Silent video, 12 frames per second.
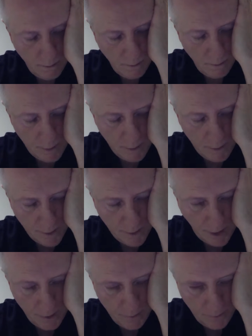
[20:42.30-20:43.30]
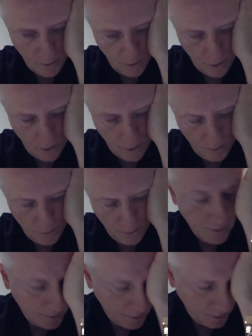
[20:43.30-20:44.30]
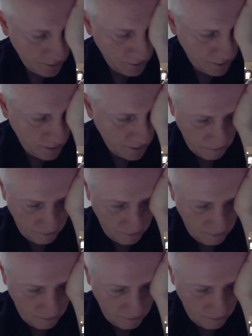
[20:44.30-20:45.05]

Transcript: maybe save for a further discussion? Or